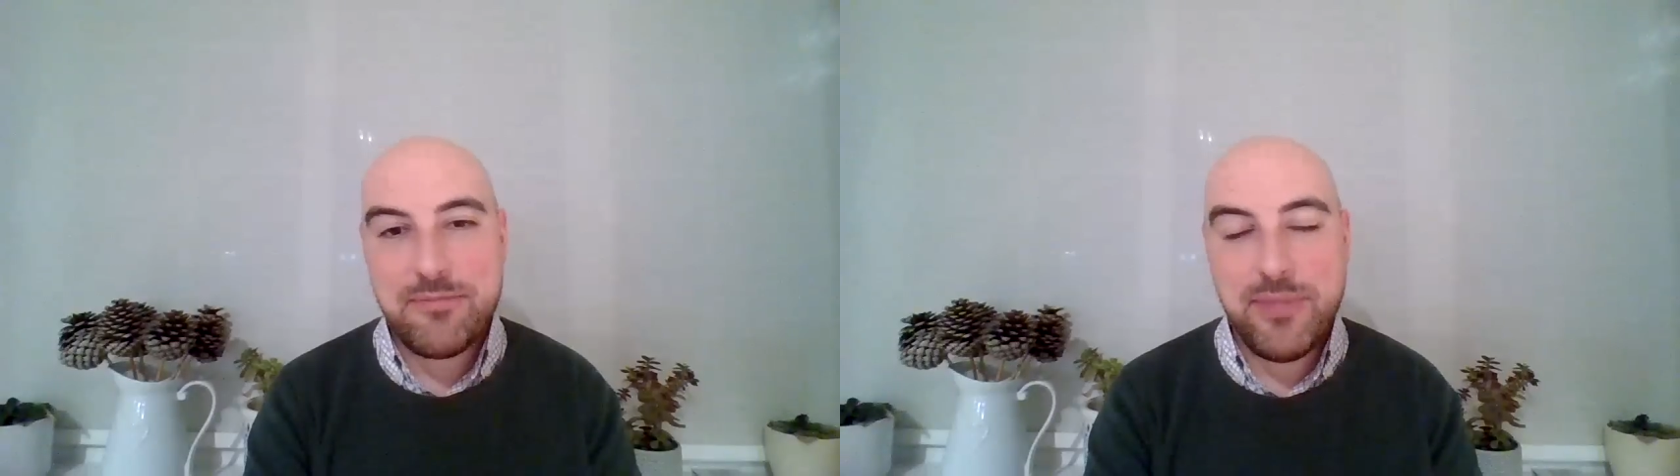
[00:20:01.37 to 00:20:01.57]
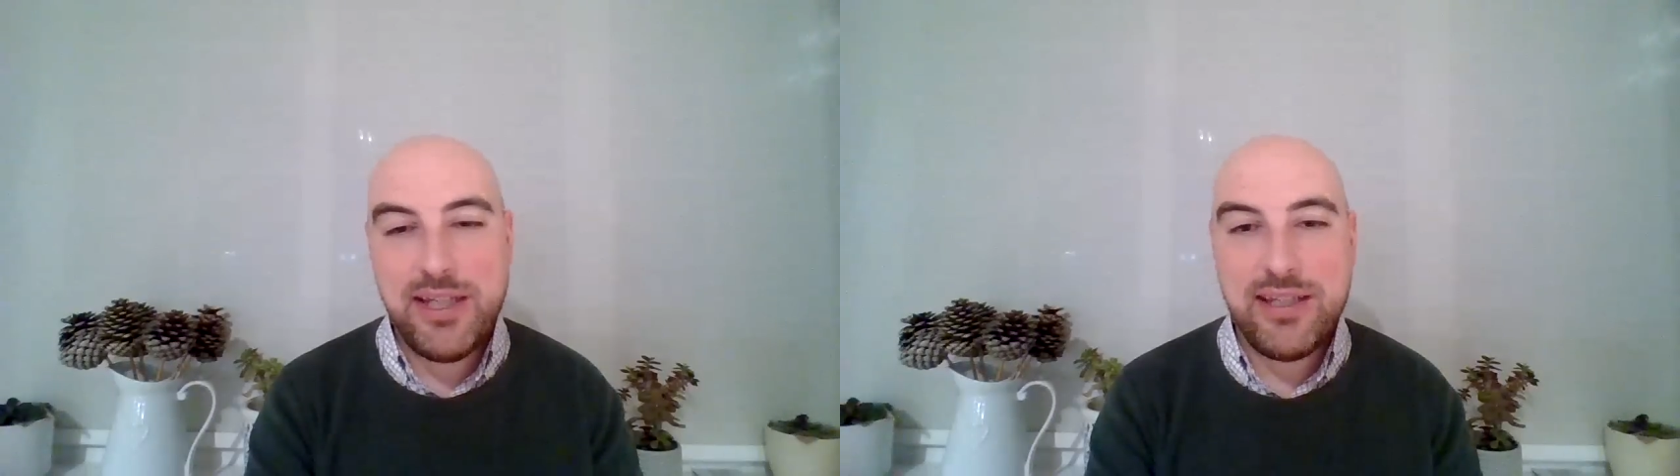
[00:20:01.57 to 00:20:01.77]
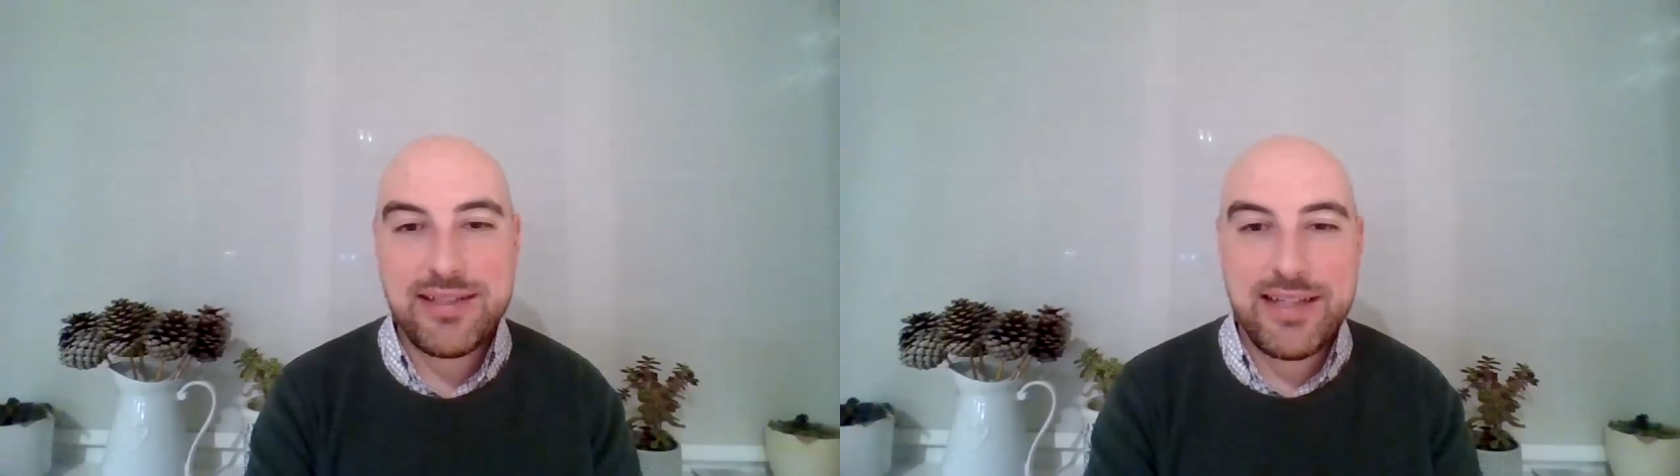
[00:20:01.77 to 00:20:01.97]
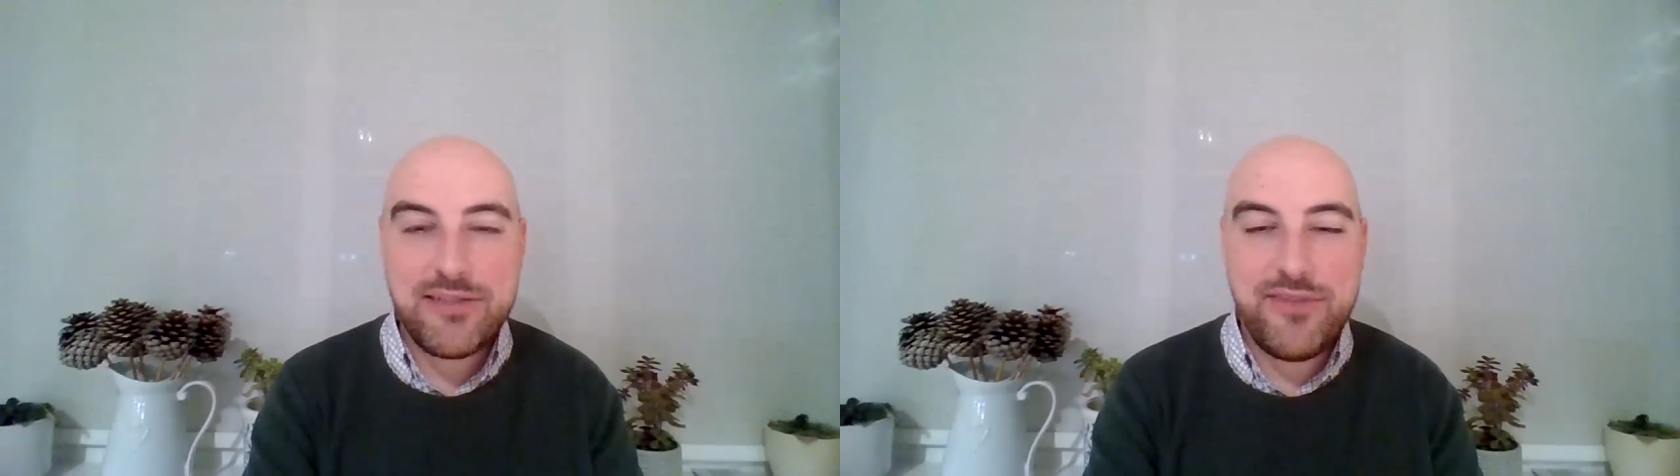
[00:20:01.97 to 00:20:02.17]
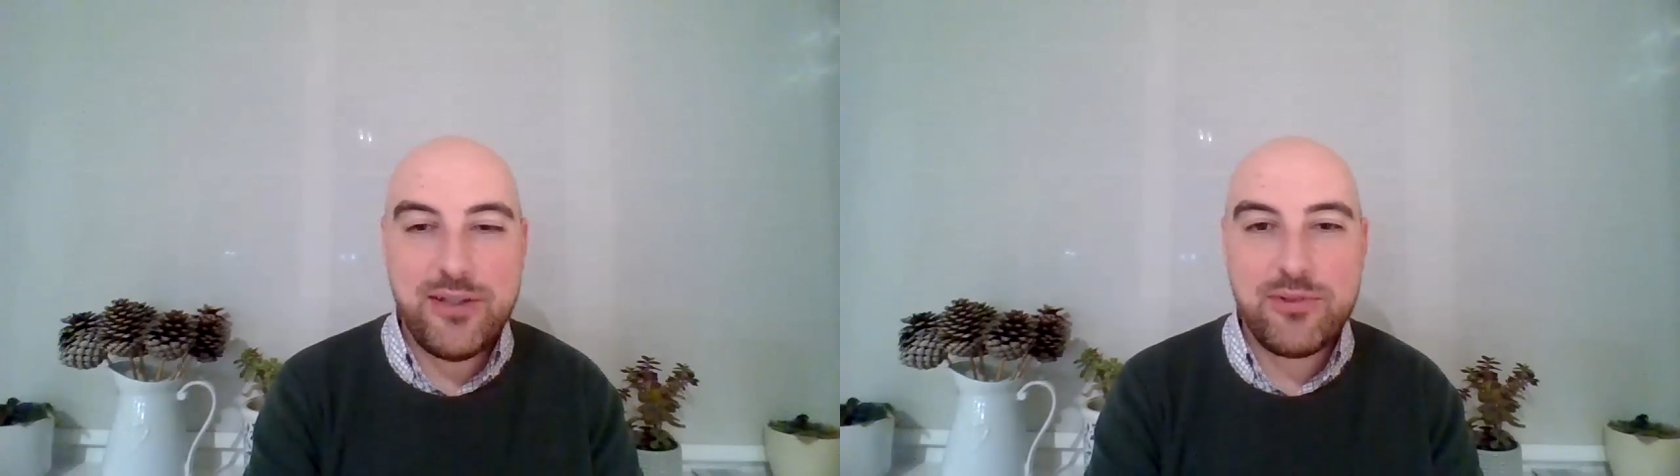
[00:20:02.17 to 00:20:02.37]
meetings, less
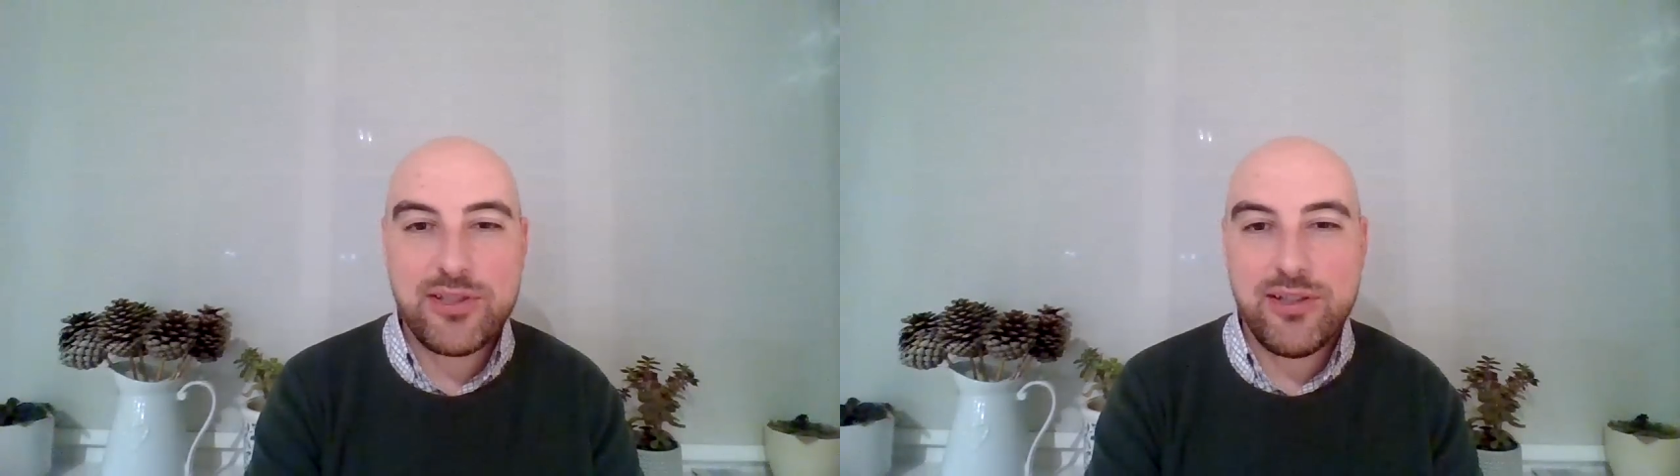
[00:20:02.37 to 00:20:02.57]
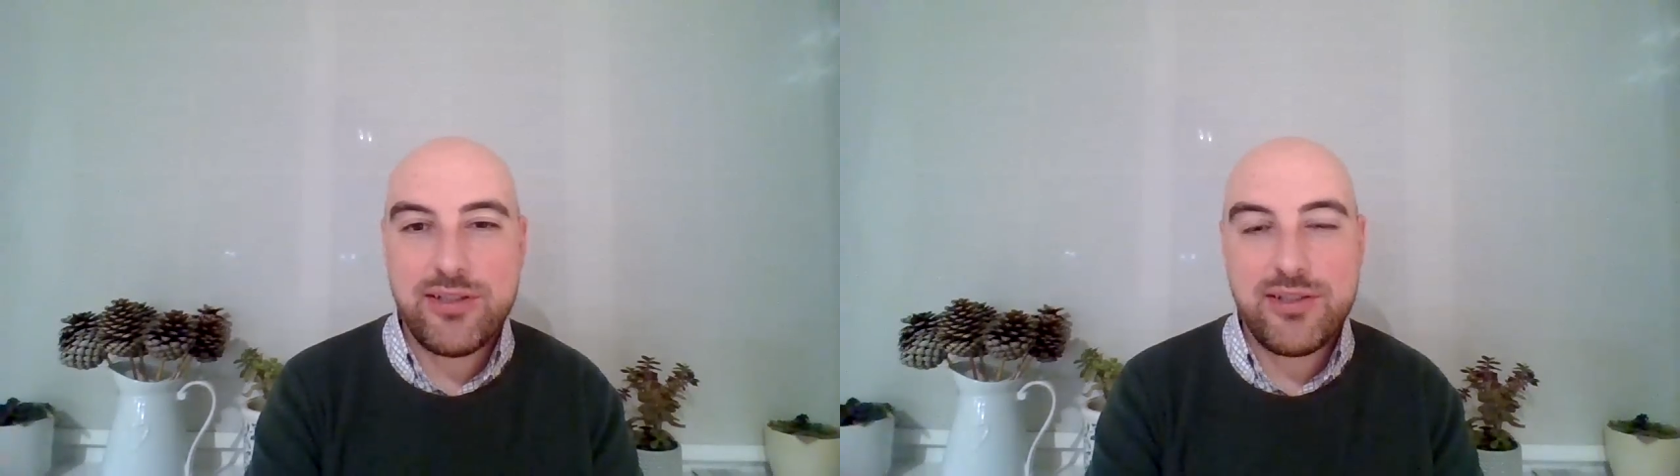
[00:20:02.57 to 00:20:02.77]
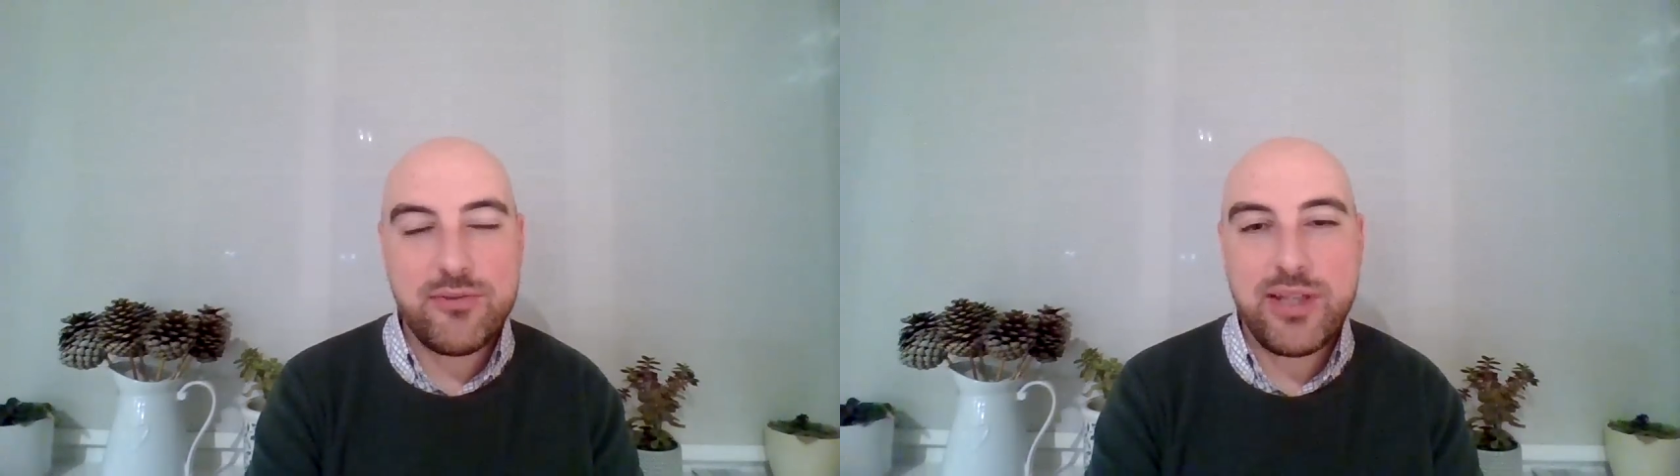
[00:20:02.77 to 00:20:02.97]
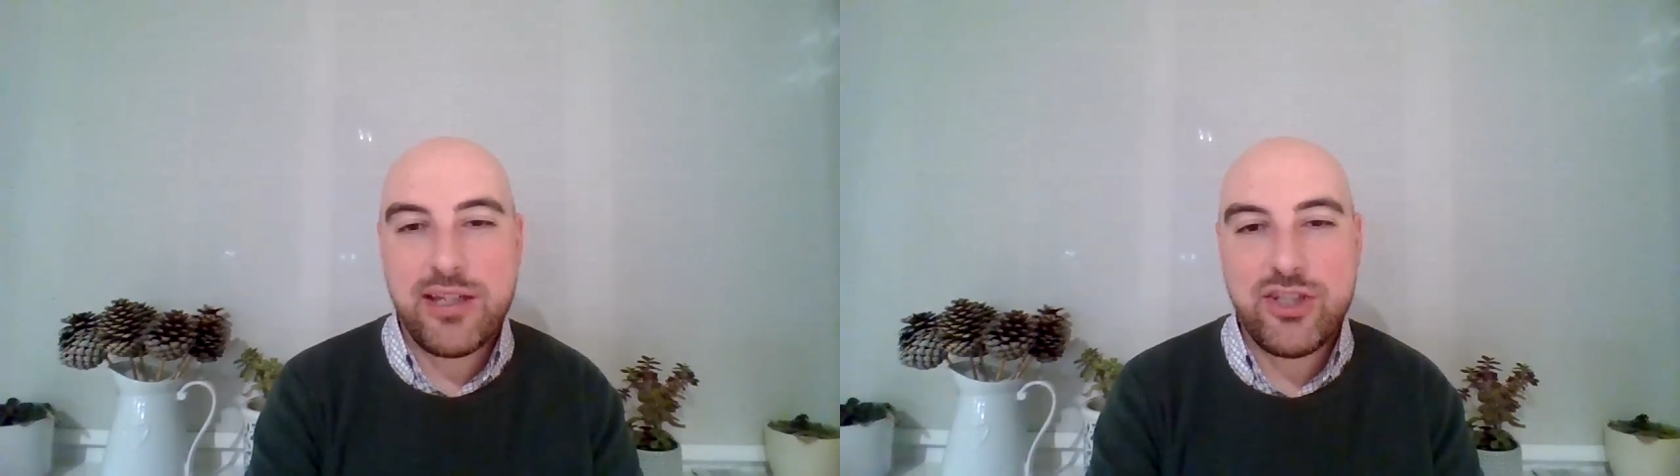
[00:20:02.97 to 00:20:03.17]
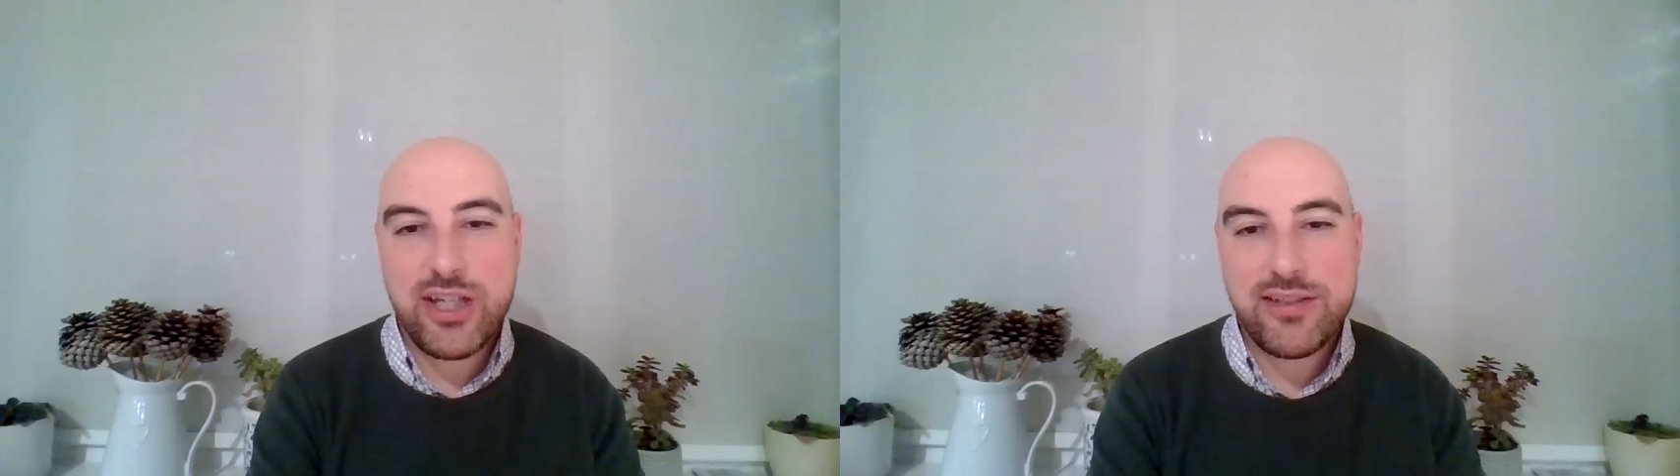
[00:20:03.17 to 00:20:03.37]
field sizes, all
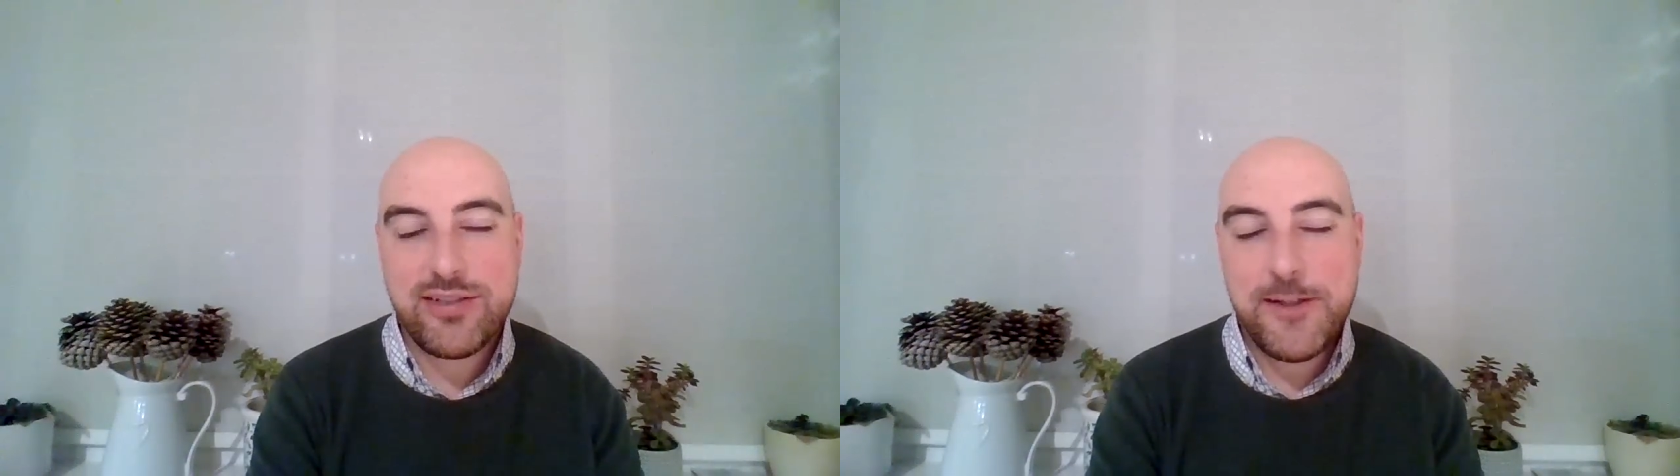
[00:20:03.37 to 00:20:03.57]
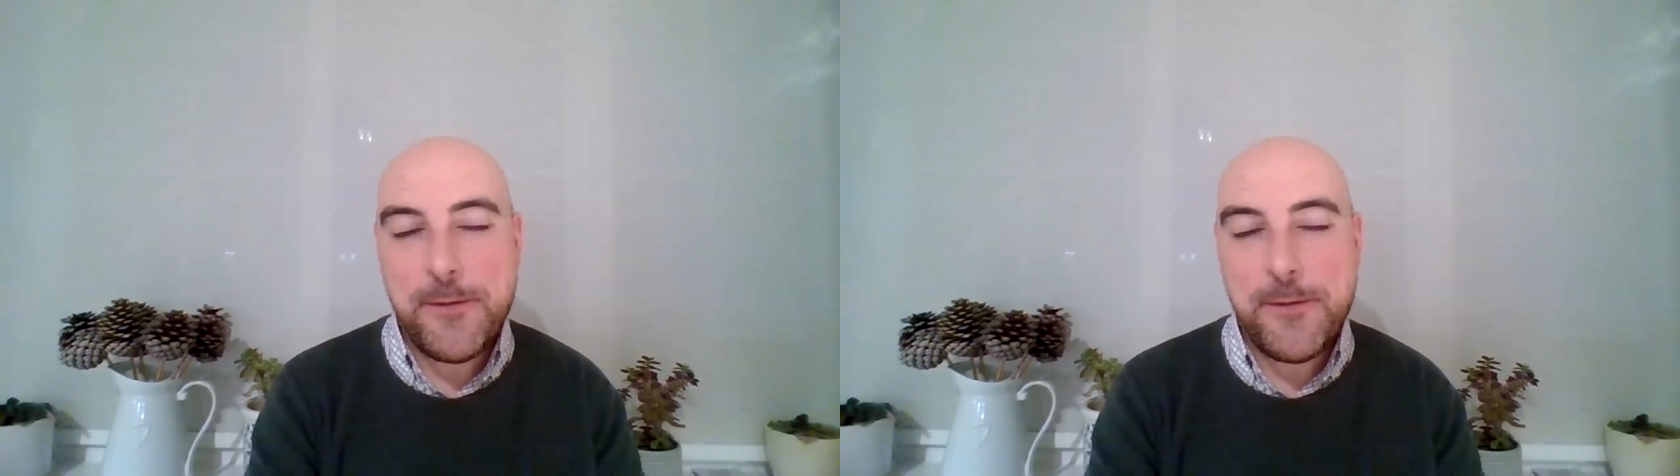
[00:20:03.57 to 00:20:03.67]
that jazz.